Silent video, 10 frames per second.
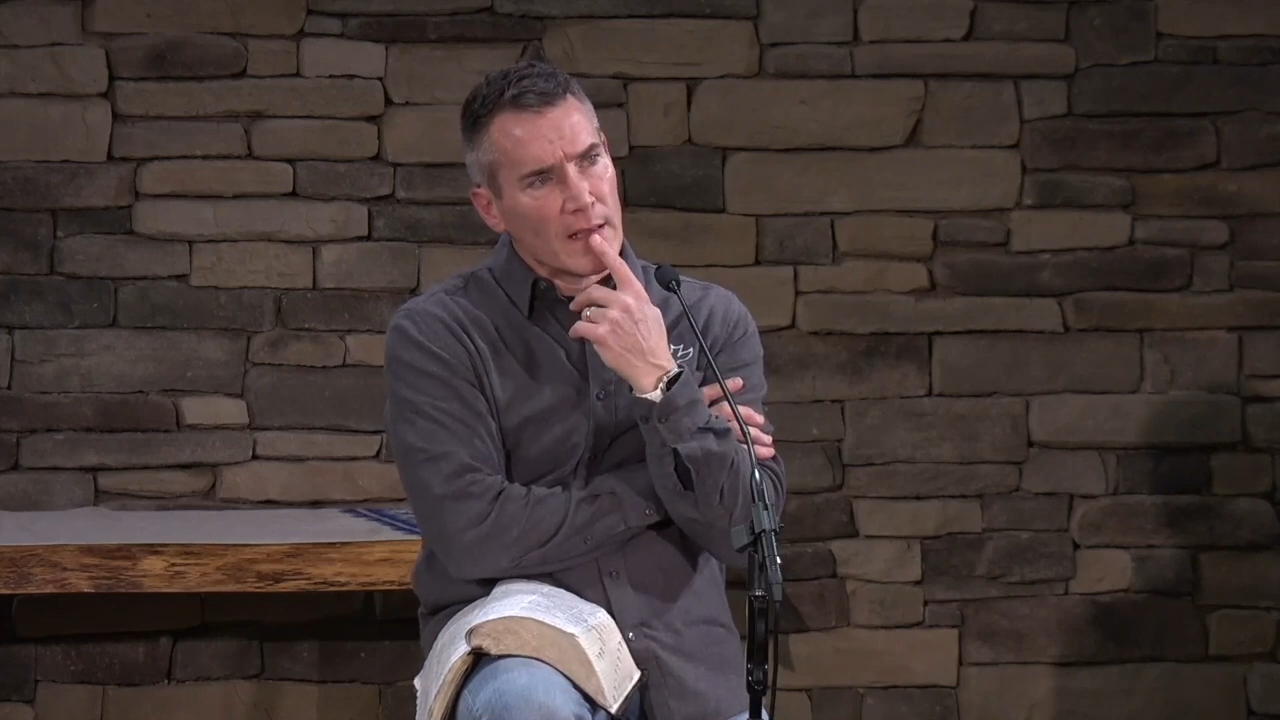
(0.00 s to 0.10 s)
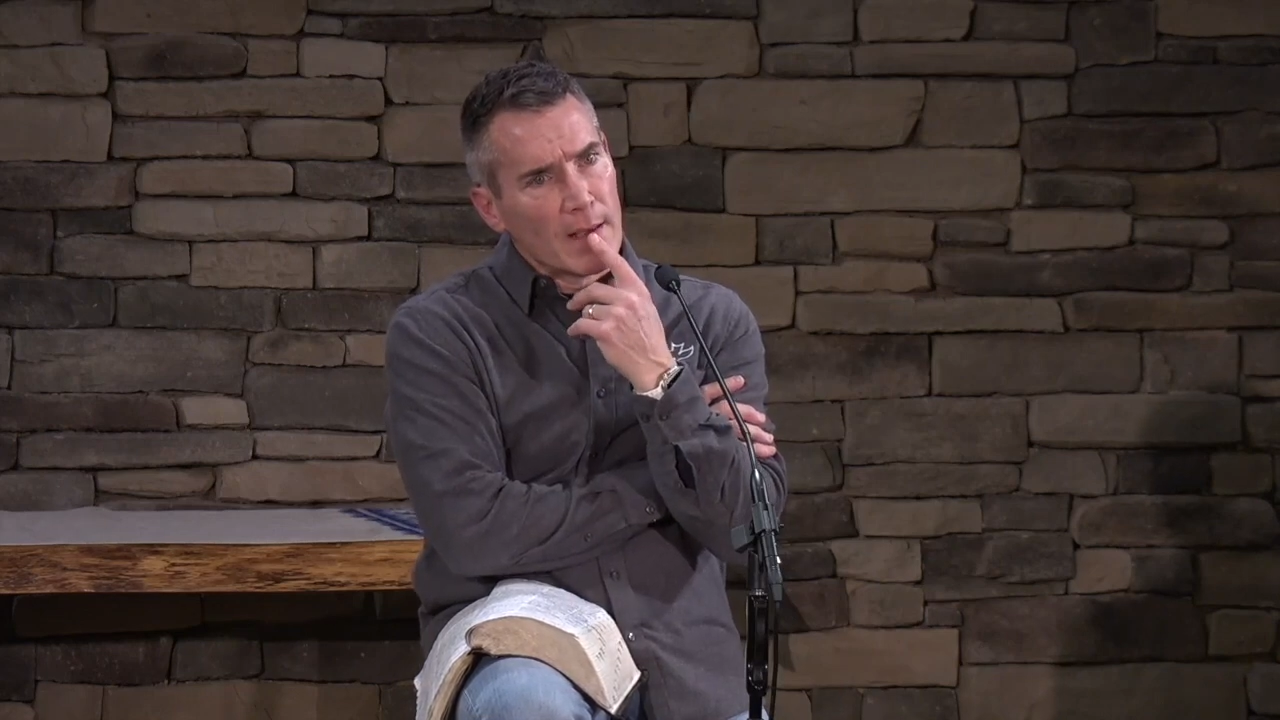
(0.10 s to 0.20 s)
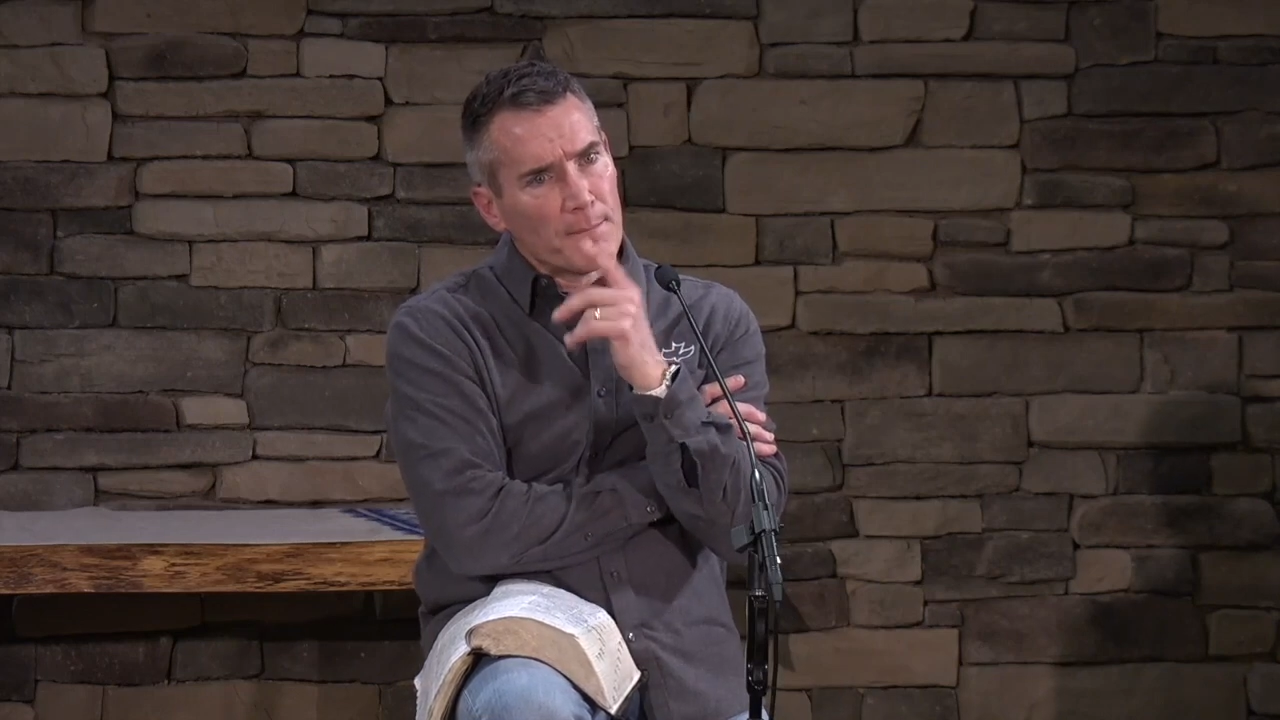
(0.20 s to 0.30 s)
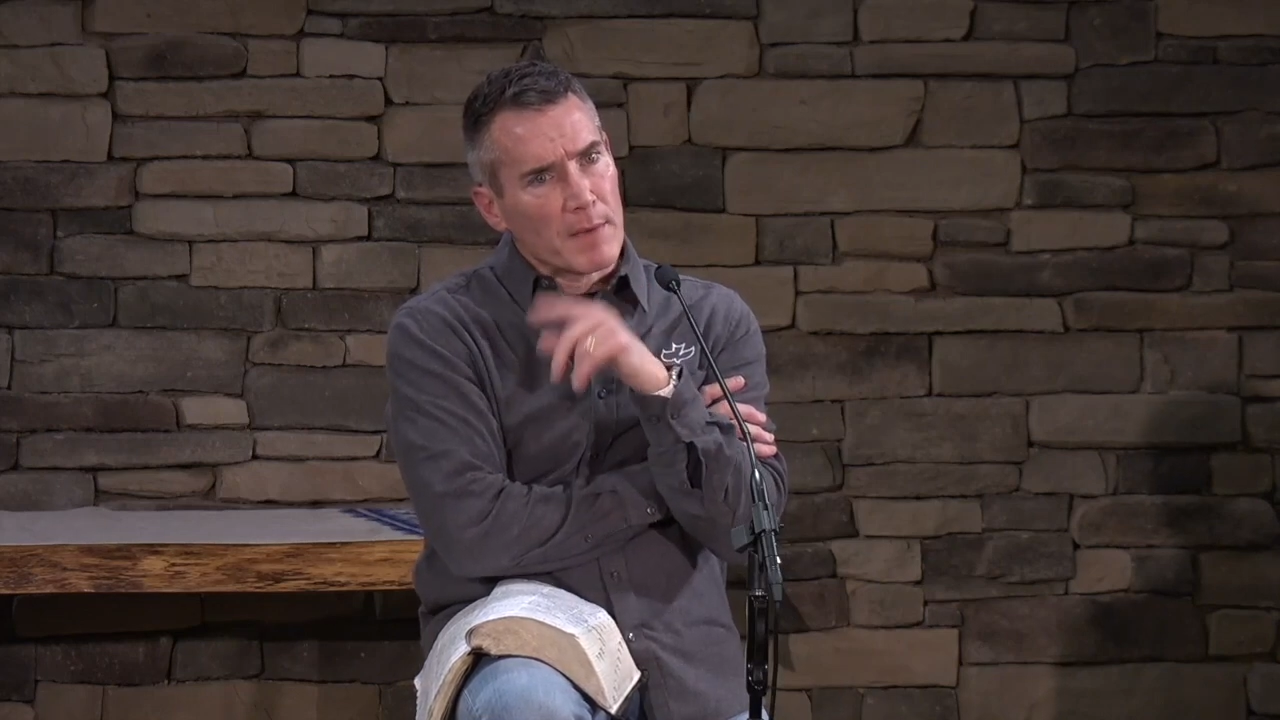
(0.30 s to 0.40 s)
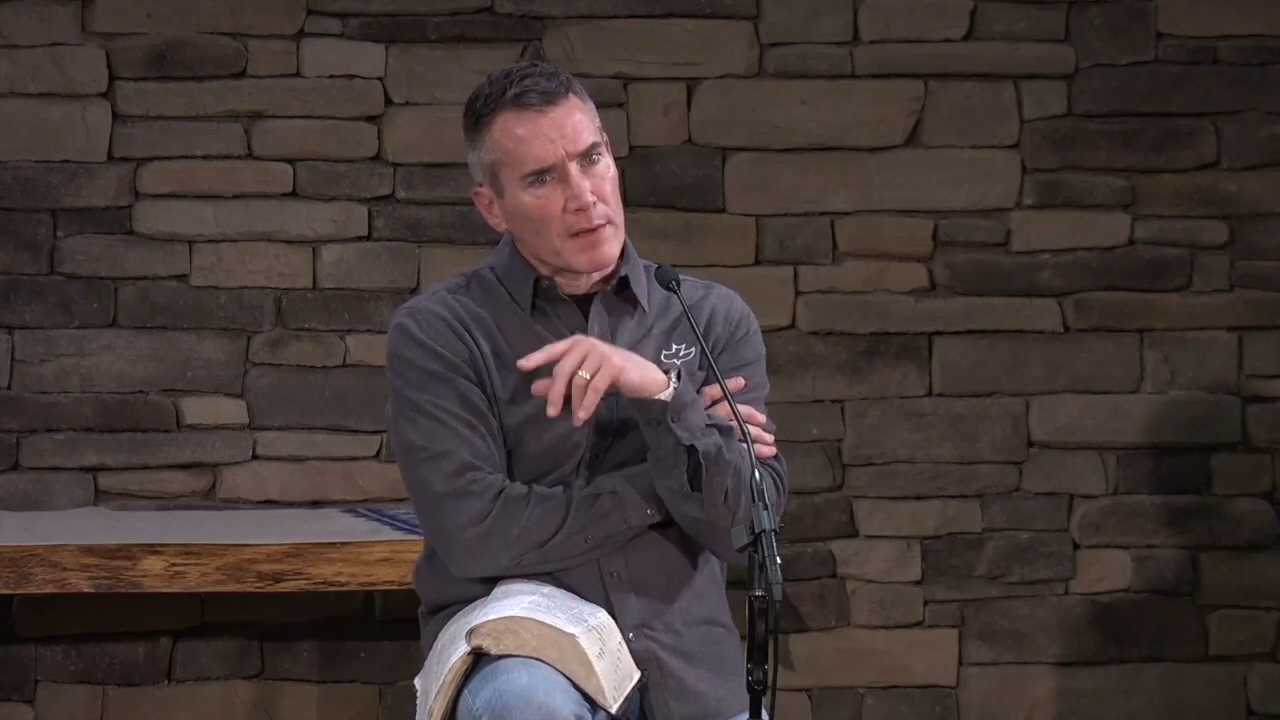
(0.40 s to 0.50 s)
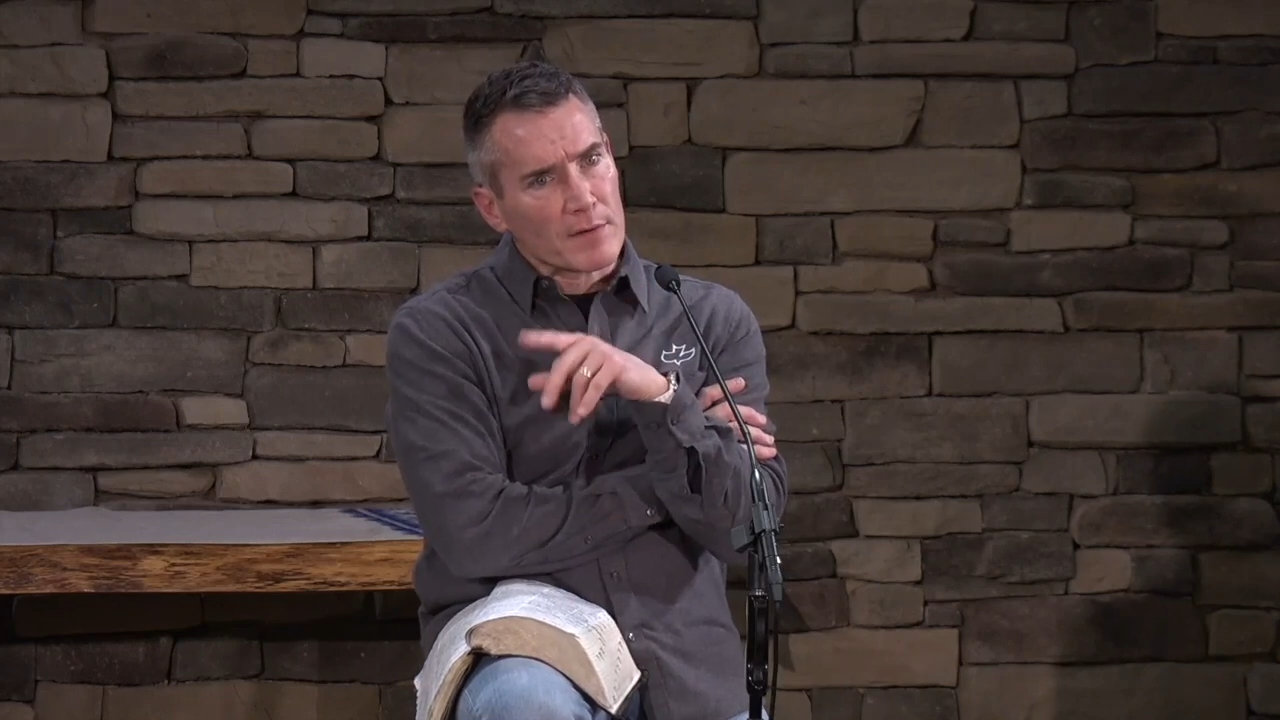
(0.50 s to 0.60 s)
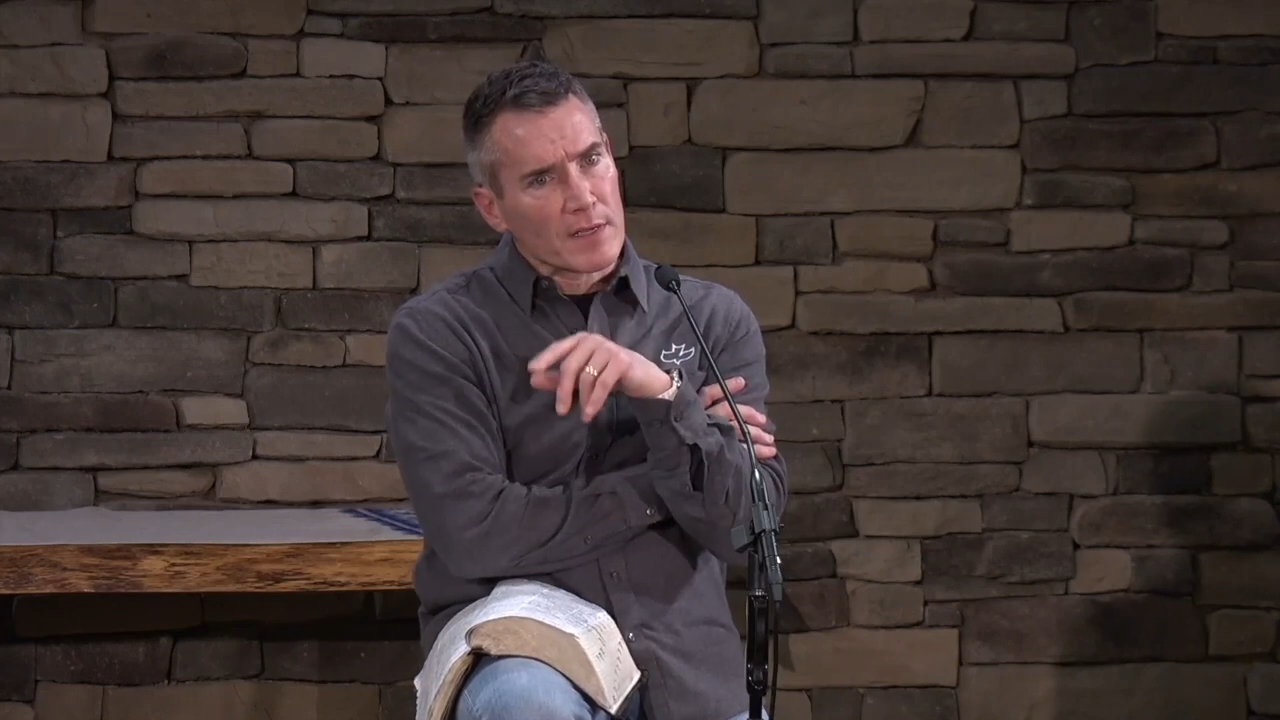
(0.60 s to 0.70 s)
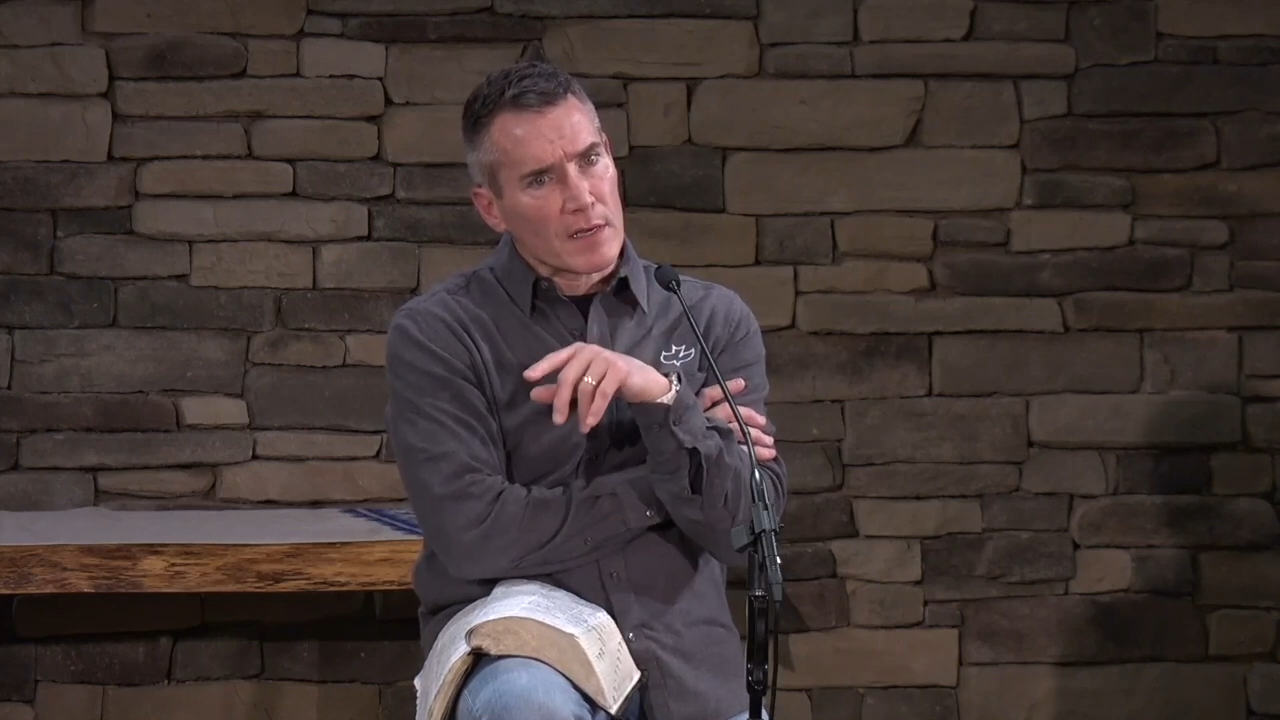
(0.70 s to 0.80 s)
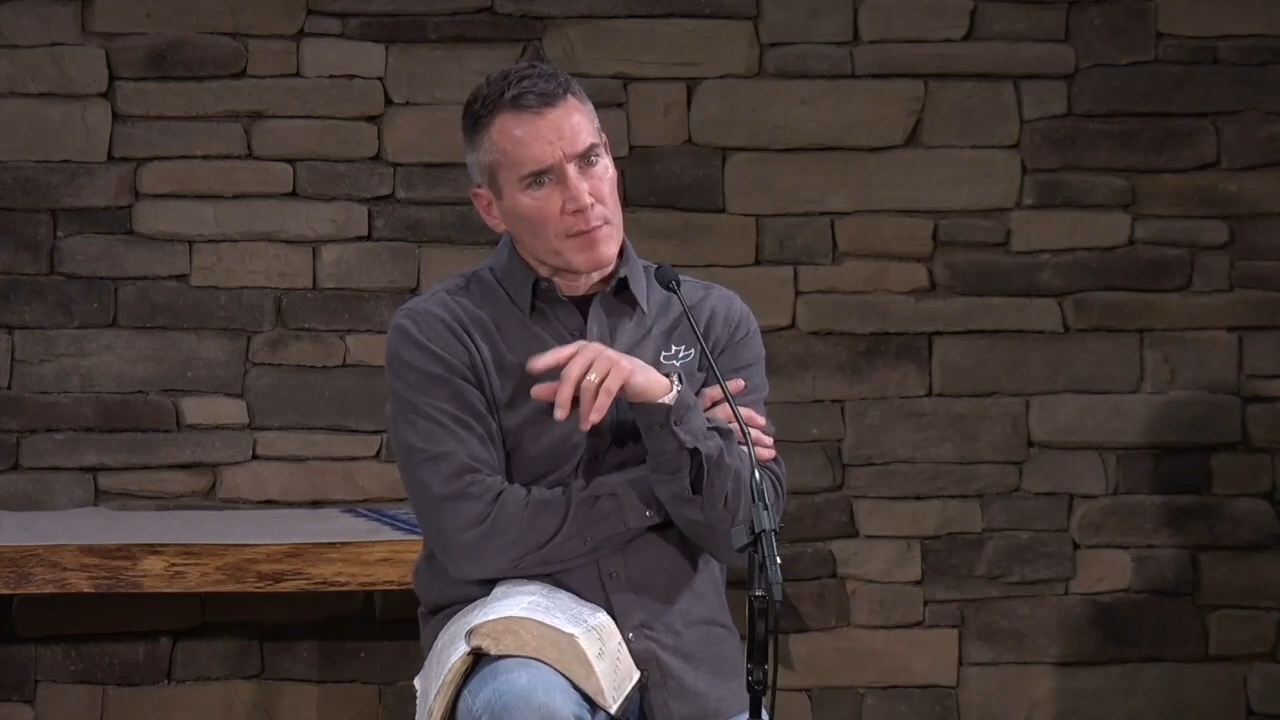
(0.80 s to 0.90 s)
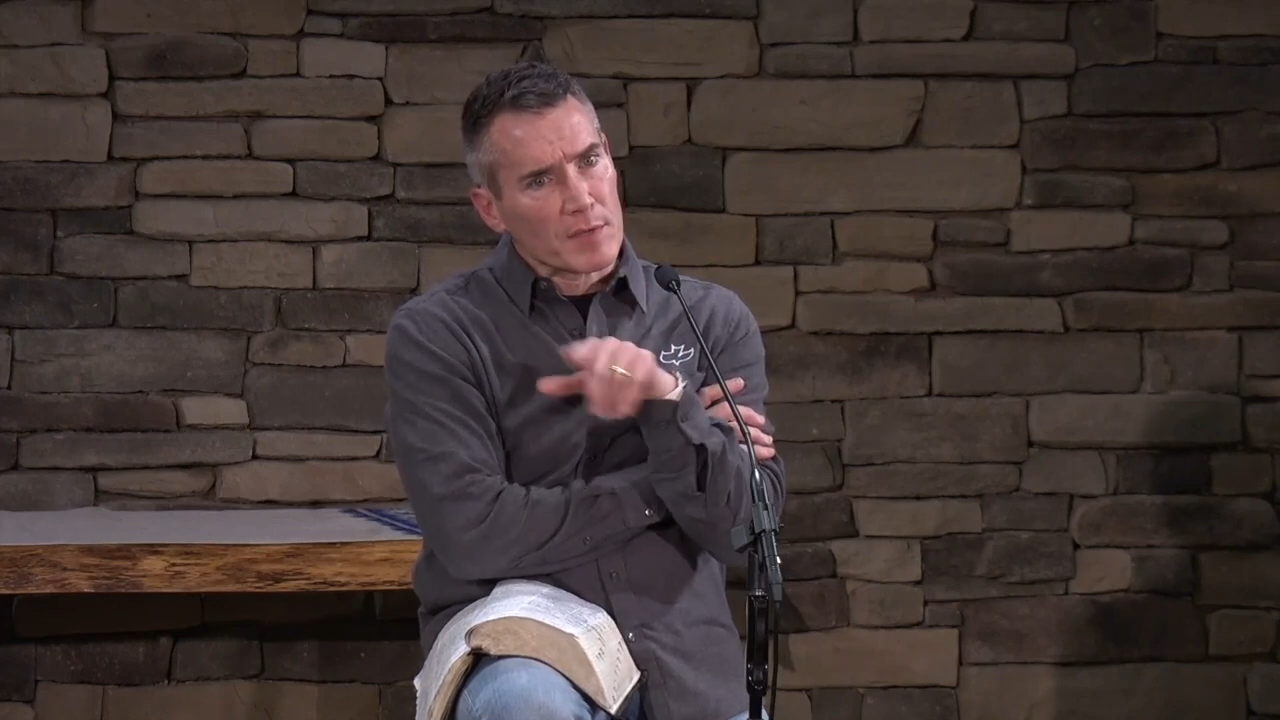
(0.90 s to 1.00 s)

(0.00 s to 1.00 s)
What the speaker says: matter cannot